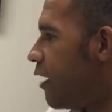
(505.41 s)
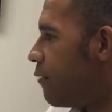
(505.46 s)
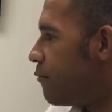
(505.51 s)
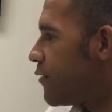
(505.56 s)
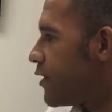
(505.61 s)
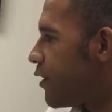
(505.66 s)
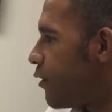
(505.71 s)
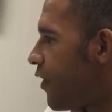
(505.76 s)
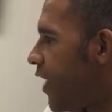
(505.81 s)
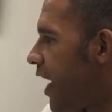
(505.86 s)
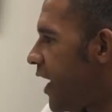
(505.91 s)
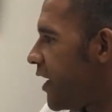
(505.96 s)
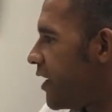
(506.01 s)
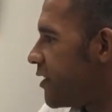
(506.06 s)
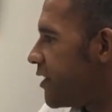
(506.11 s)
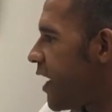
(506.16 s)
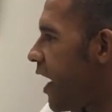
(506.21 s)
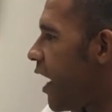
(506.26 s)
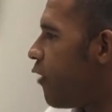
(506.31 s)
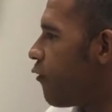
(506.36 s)
So that
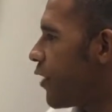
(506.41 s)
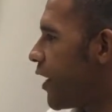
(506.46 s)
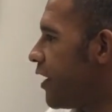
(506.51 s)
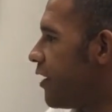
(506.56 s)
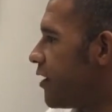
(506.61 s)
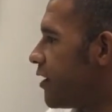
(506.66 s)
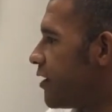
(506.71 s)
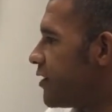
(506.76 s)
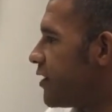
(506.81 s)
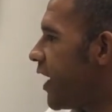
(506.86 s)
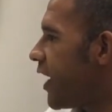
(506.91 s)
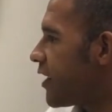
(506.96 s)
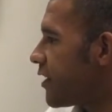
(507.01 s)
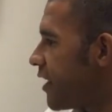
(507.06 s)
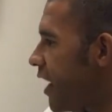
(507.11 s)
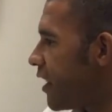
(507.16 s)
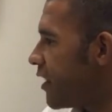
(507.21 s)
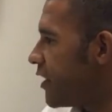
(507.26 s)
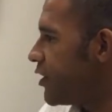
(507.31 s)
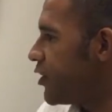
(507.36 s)
is, how can
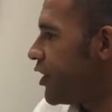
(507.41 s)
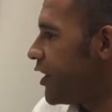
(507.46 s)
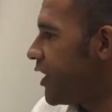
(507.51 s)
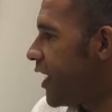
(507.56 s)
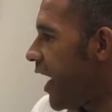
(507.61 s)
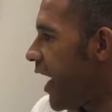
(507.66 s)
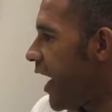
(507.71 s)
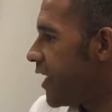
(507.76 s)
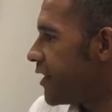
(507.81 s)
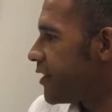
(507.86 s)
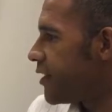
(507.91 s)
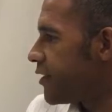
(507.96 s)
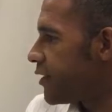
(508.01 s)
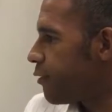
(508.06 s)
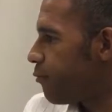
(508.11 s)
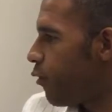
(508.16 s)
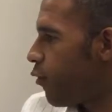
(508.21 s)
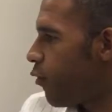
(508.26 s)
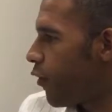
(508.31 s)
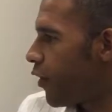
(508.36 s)
technology enhance and
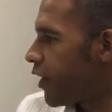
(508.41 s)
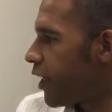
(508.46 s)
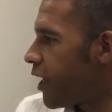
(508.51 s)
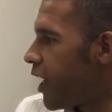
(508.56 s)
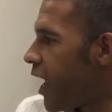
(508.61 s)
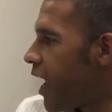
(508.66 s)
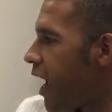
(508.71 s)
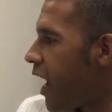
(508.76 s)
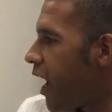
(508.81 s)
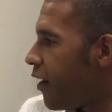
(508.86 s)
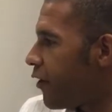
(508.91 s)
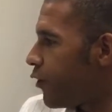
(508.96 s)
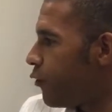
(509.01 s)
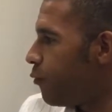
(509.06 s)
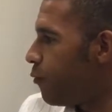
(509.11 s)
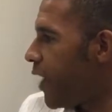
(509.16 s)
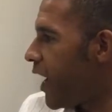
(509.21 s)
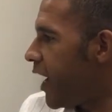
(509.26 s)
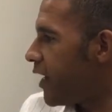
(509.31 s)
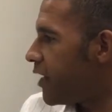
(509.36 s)
support how you
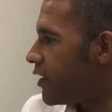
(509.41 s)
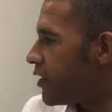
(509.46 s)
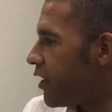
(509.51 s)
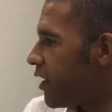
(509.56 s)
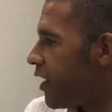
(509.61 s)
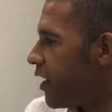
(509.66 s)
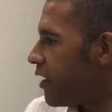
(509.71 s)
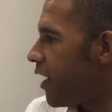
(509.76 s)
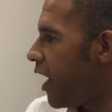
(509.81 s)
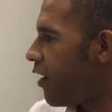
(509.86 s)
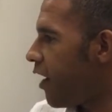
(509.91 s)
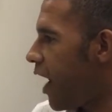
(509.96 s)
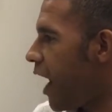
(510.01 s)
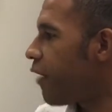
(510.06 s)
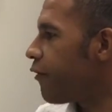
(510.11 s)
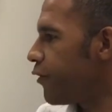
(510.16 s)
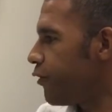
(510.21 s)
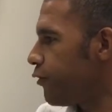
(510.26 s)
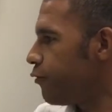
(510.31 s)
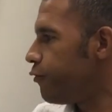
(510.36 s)
manage,
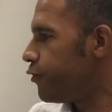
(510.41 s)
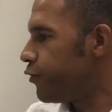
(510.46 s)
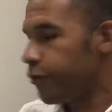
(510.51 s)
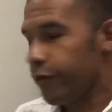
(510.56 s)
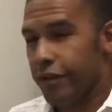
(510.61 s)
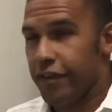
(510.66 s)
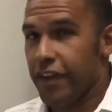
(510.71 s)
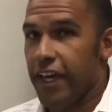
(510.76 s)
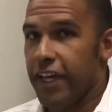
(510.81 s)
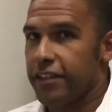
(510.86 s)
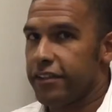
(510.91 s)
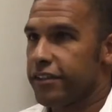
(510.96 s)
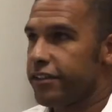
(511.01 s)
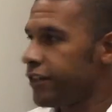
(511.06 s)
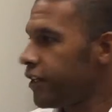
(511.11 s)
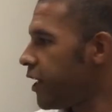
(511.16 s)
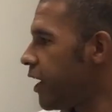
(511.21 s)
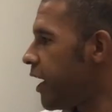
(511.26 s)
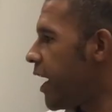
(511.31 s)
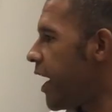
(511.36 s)
how you do things.
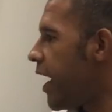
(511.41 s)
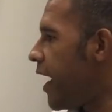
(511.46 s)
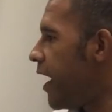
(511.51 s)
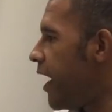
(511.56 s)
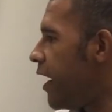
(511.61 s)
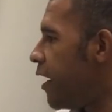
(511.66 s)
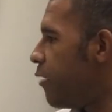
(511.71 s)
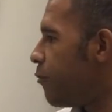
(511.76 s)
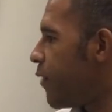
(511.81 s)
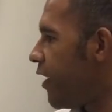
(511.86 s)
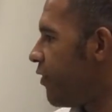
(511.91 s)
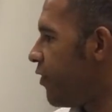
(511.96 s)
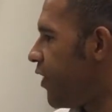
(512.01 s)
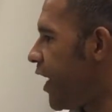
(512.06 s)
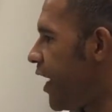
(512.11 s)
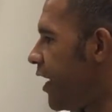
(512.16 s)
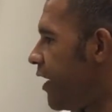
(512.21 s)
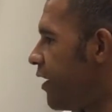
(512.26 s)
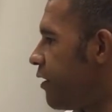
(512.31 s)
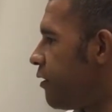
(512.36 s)
And
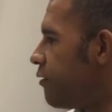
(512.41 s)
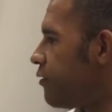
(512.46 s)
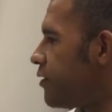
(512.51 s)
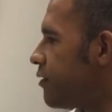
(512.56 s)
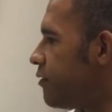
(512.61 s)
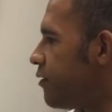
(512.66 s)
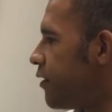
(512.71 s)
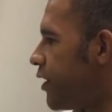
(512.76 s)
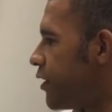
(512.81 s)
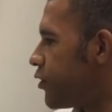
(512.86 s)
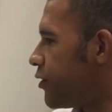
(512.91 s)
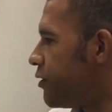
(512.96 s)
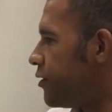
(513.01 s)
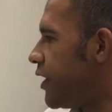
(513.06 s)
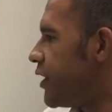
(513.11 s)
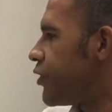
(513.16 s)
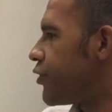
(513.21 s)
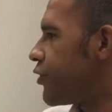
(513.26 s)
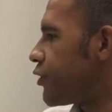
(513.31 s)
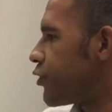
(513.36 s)
then the
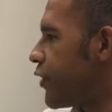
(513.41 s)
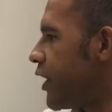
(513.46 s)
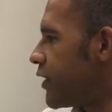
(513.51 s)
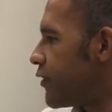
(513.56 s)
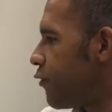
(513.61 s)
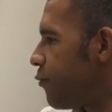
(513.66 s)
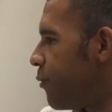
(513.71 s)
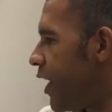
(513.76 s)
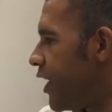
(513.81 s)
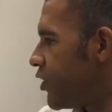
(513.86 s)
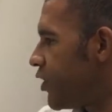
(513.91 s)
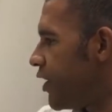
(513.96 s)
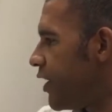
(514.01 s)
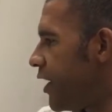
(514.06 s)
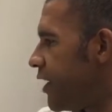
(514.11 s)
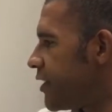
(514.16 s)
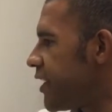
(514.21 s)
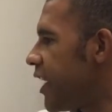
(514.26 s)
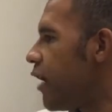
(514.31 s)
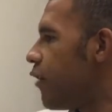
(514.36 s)
digital transformation
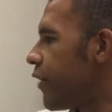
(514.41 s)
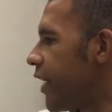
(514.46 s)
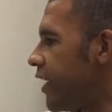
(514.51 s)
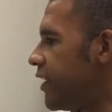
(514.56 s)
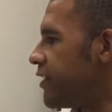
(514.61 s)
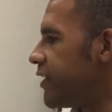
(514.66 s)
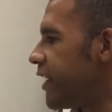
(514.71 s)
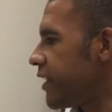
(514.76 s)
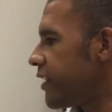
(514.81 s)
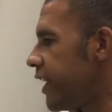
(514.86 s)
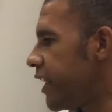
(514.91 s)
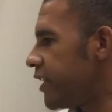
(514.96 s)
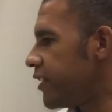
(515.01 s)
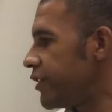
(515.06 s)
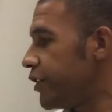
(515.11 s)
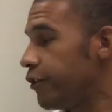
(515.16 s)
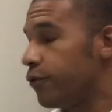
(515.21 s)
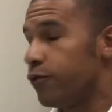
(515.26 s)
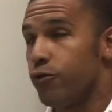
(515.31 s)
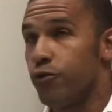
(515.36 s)
is, how can
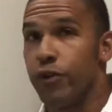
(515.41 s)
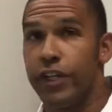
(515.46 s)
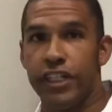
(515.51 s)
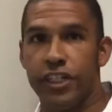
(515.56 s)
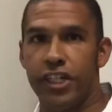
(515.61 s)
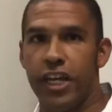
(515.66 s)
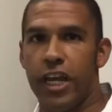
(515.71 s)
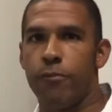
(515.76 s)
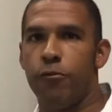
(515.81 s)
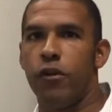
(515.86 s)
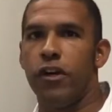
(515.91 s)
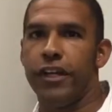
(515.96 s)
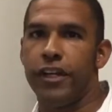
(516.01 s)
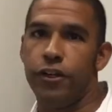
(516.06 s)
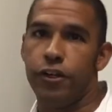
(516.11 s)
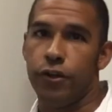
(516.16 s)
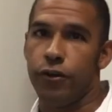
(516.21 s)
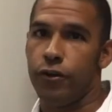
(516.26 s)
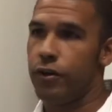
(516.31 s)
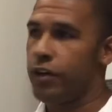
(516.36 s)
technology reshape what you
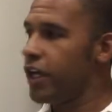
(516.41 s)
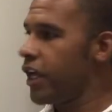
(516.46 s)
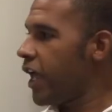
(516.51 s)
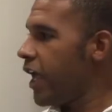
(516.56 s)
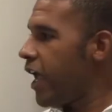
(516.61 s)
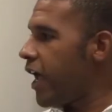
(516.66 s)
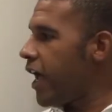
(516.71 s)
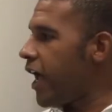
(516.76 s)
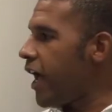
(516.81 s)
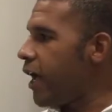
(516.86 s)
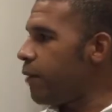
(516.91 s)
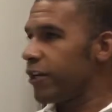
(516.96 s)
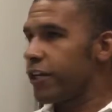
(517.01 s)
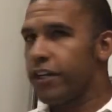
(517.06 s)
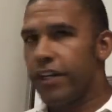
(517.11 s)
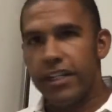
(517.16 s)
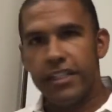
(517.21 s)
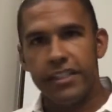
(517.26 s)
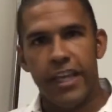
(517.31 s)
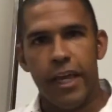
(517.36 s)
do. A
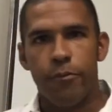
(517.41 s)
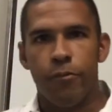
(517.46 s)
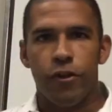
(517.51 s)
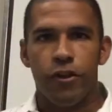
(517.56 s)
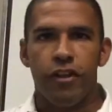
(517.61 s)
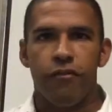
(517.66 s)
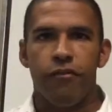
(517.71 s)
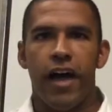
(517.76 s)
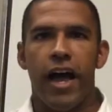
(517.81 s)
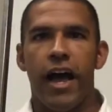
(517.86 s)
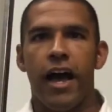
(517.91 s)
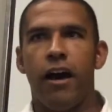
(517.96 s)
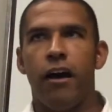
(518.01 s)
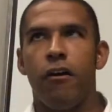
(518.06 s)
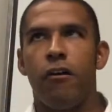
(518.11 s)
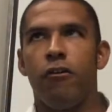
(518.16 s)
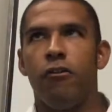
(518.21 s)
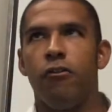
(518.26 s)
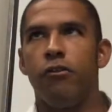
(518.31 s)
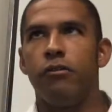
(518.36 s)
good example of
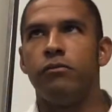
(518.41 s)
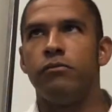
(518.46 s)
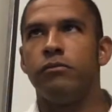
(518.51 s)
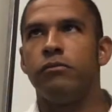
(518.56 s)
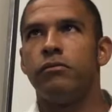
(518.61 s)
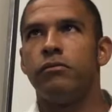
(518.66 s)
how